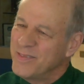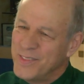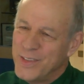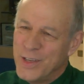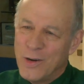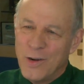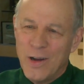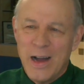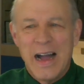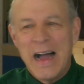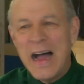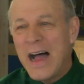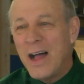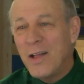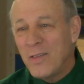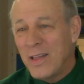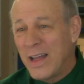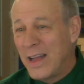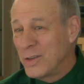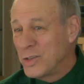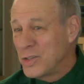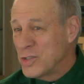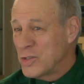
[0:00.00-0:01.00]
you know, I'll,
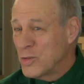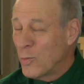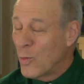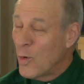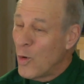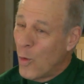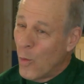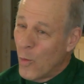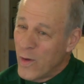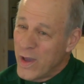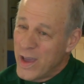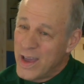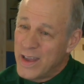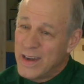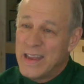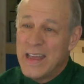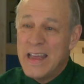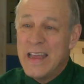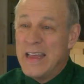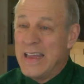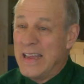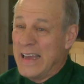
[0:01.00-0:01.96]
I'll just go in,